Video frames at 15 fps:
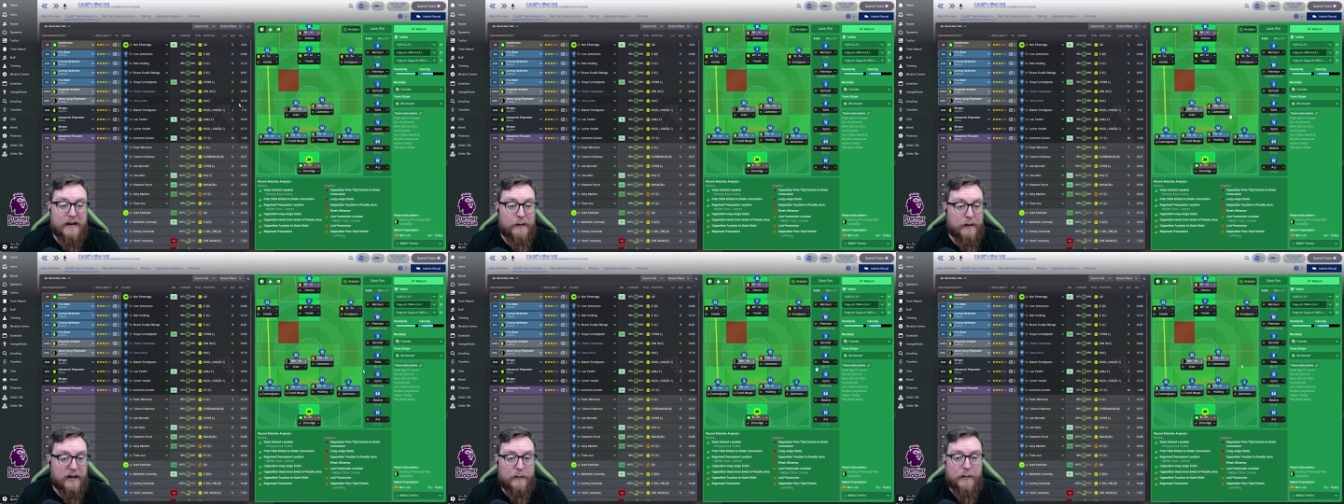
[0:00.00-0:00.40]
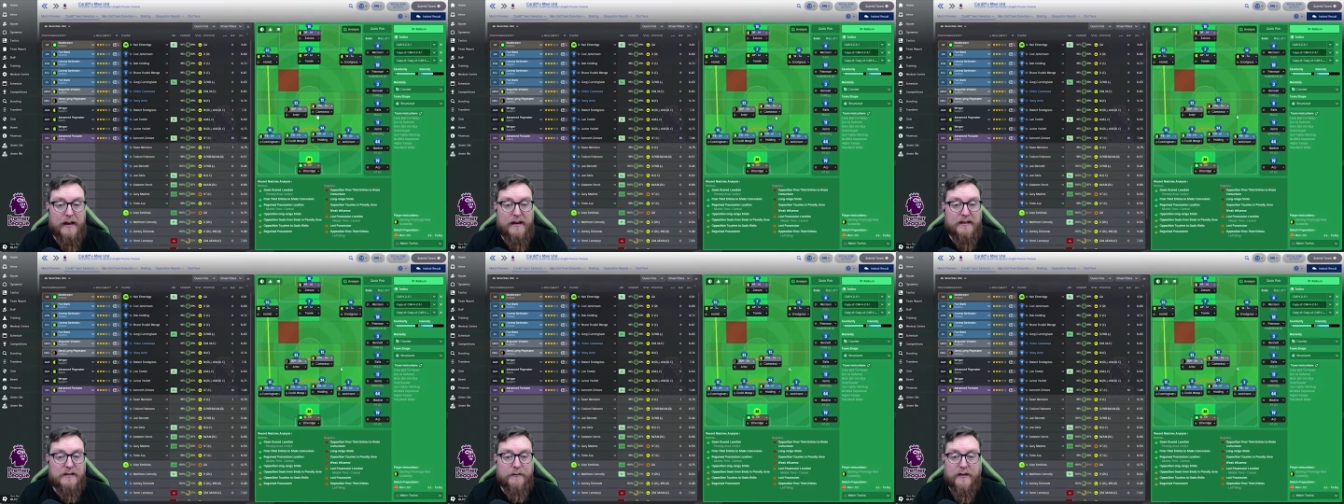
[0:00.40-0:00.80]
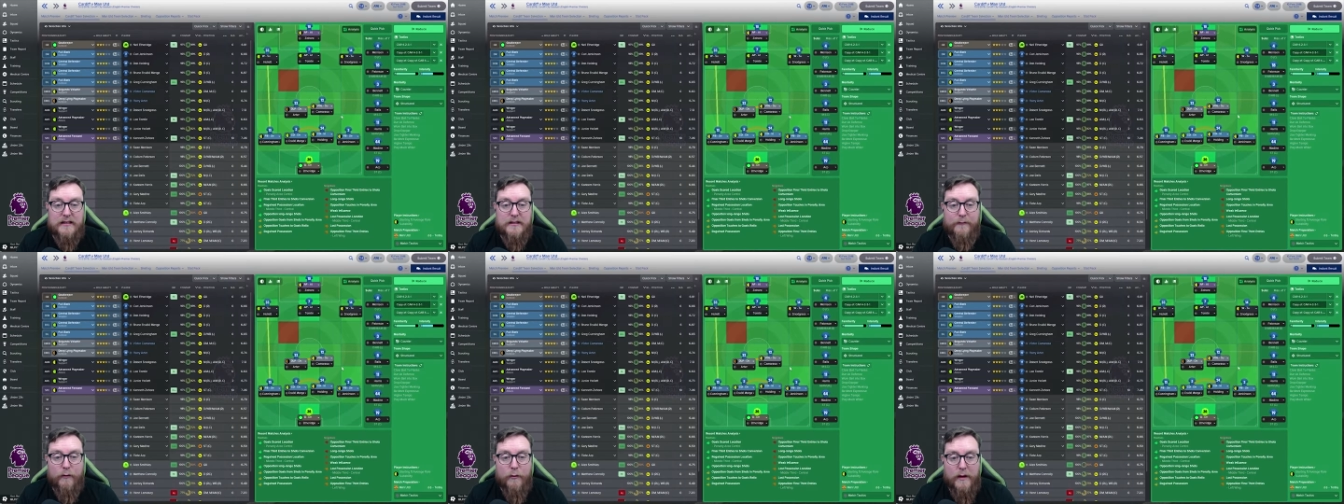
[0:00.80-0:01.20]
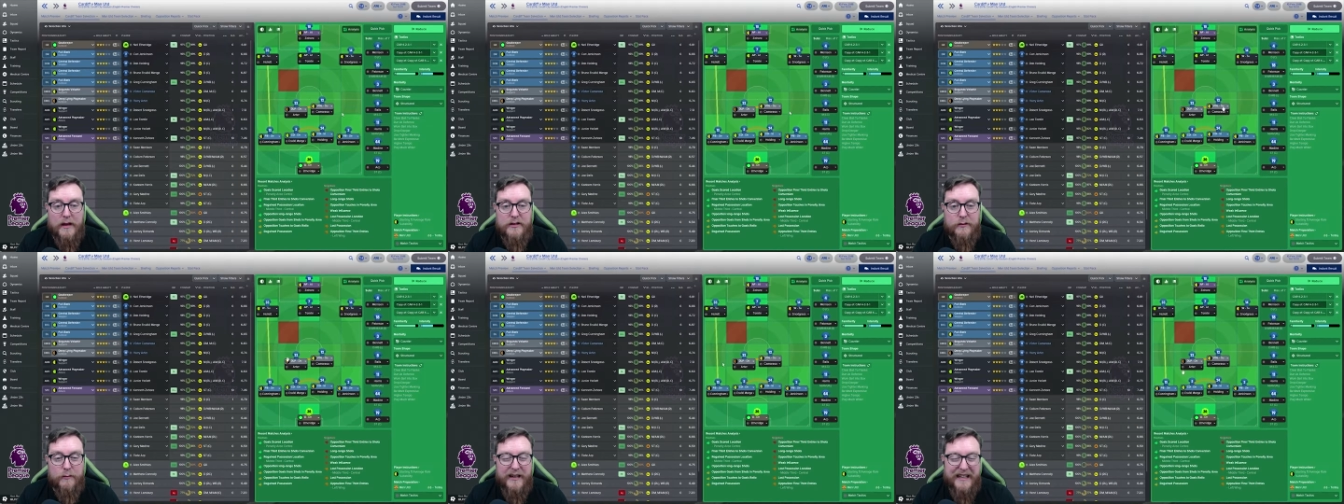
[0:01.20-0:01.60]
We're going to play this defensive
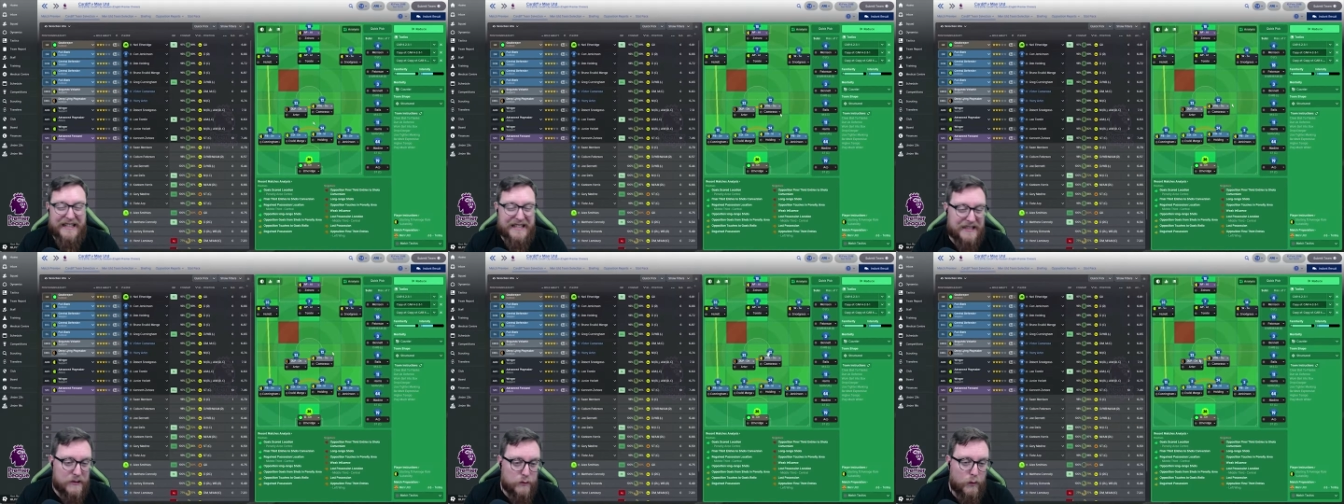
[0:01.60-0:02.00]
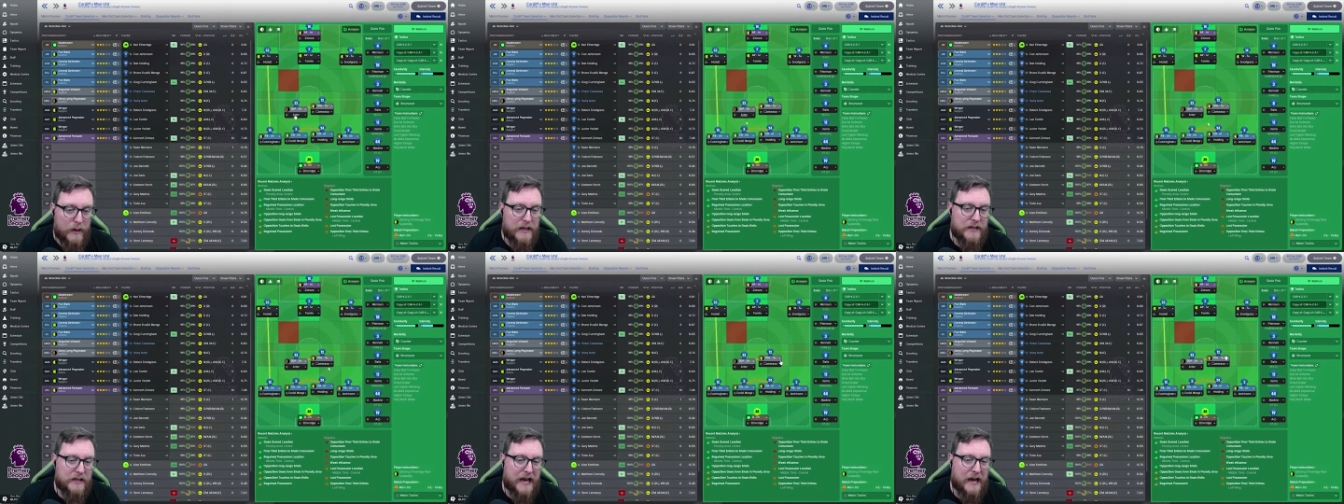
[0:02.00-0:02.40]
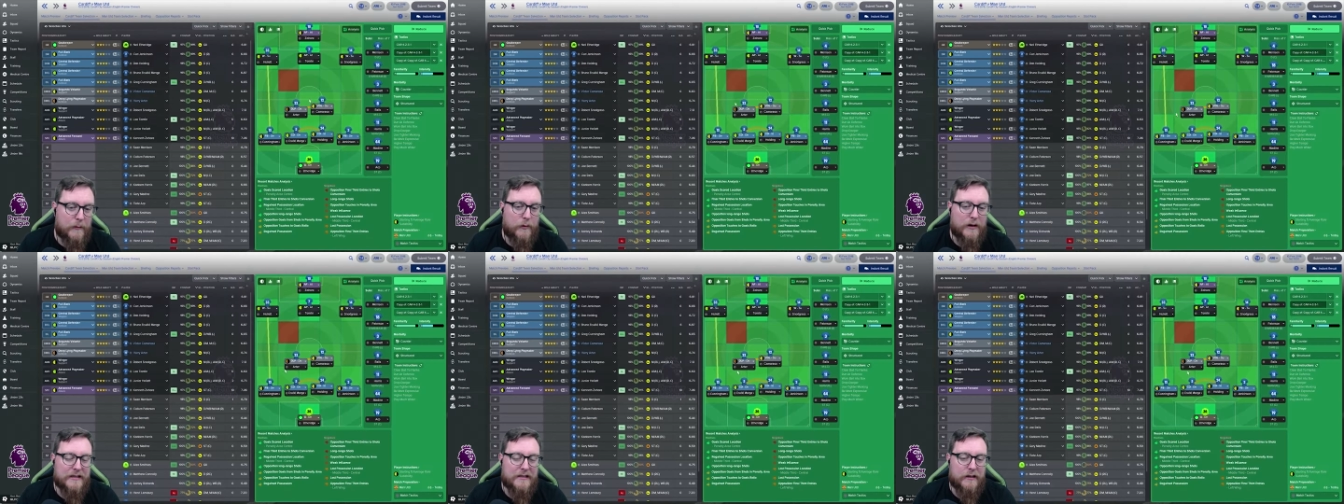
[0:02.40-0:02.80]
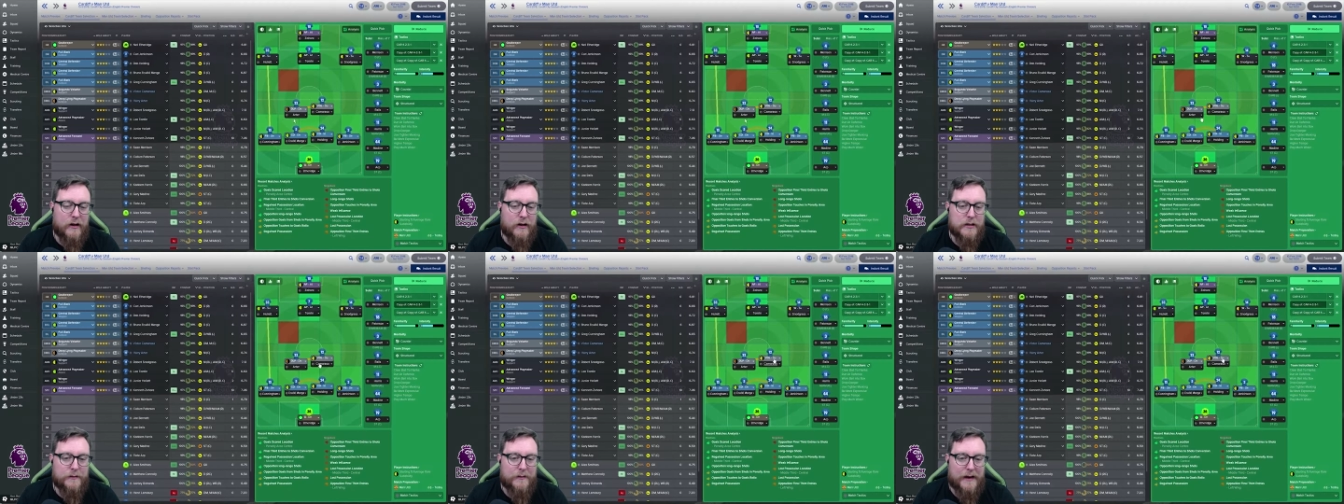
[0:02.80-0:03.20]
formation. We're going to switch
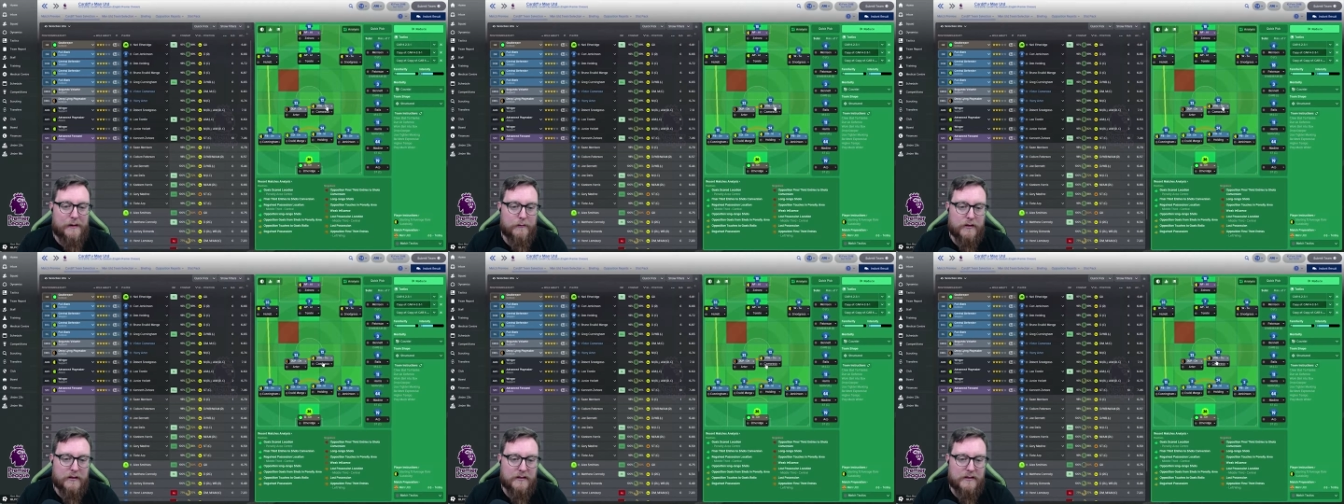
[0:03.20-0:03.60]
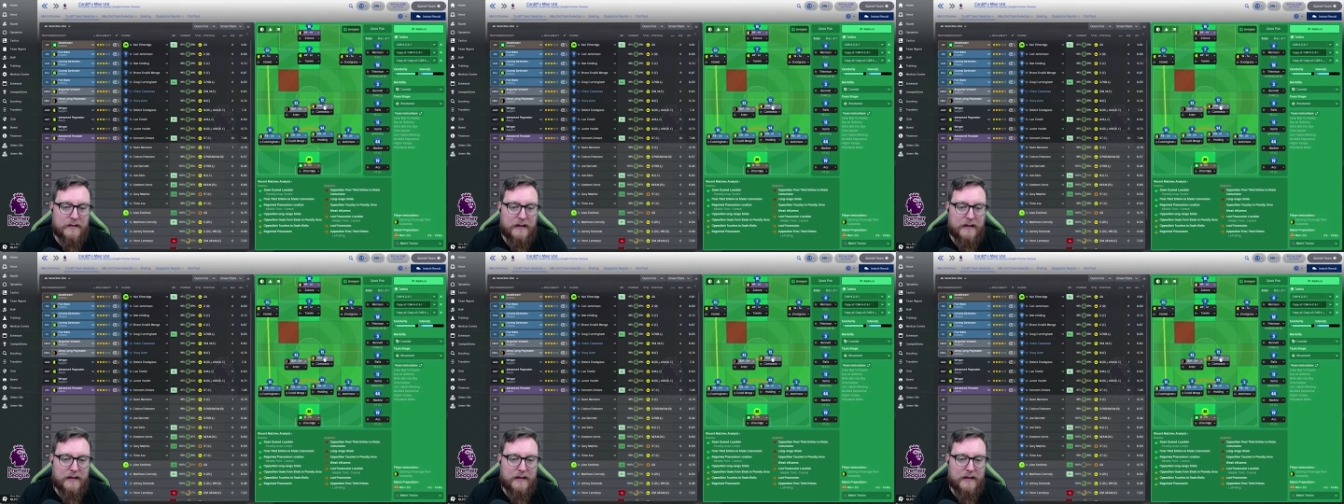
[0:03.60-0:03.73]
Kamarasanat around because